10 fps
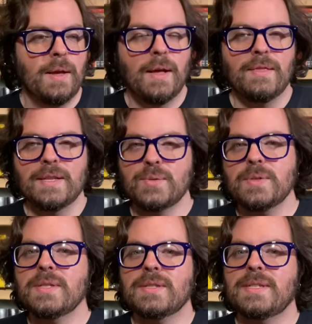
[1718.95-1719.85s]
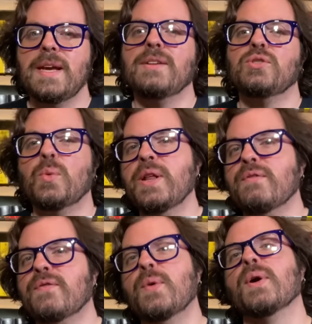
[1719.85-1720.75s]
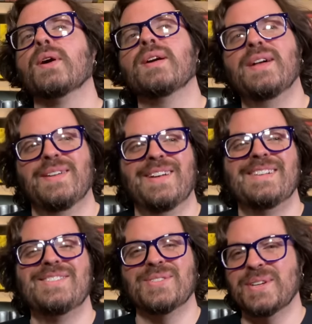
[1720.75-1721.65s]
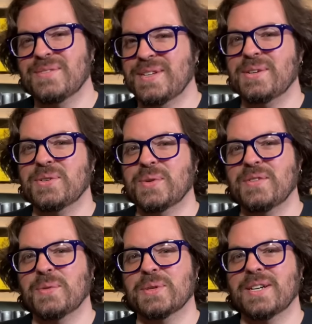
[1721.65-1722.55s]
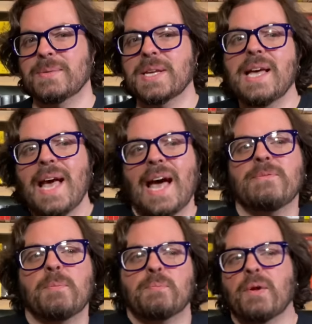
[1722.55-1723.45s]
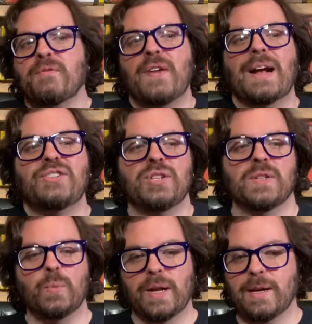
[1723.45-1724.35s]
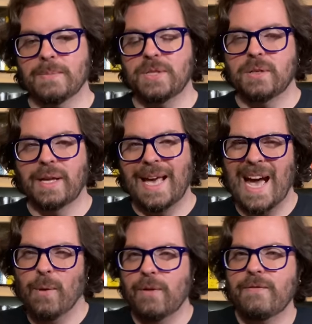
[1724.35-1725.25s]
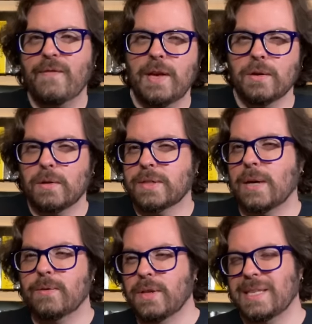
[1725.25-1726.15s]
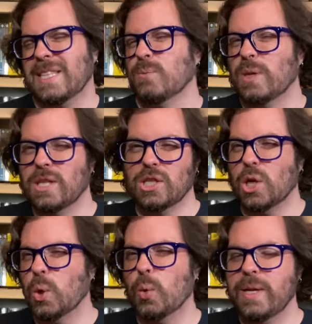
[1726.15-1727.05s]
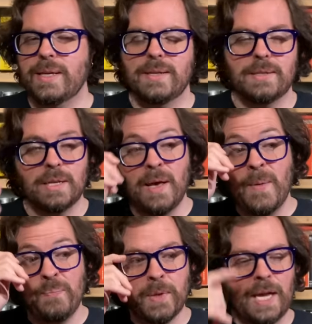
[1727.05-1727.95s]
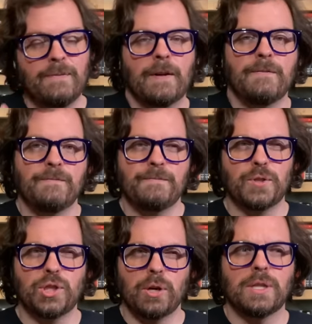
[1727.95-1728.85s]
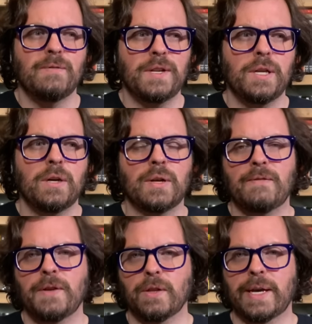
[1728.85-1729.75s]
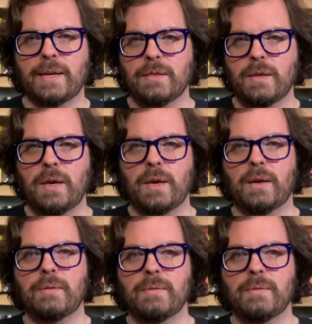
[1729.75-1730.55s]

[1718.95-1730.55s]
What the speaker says: This was take 24. Started the video 24 times. I'm a perfectionist when it comes to like how it feels, how it, like what the tone is. And if I start the video and I feel like the